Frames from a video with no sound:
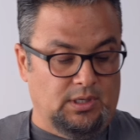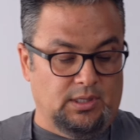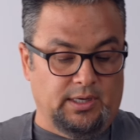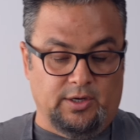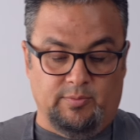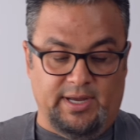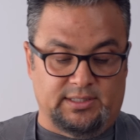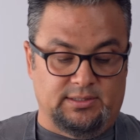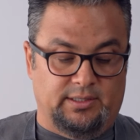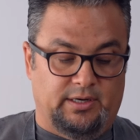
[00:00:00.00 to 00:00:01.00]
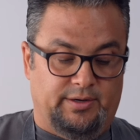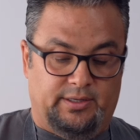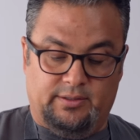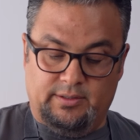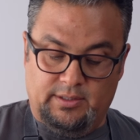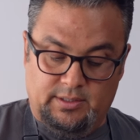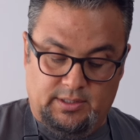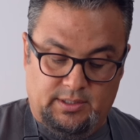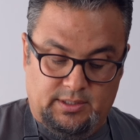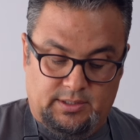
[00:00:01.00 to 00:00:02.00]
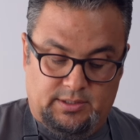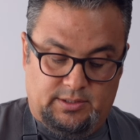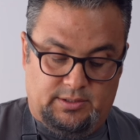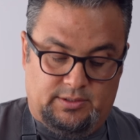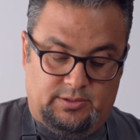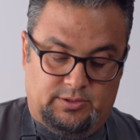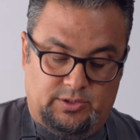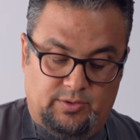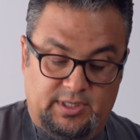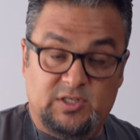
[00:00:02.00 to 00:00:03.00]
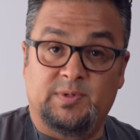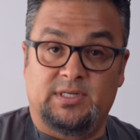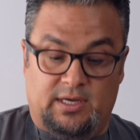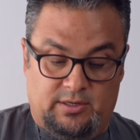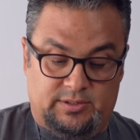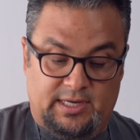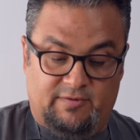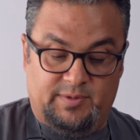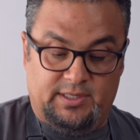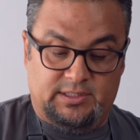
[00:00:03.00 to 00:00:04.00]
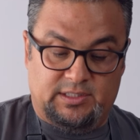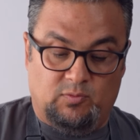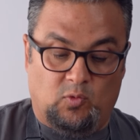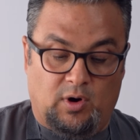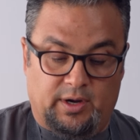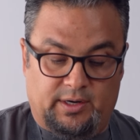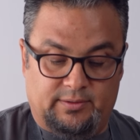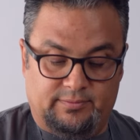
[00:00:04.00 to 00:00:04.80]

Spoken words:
then I go back to layering. So these potatoes have been in some water.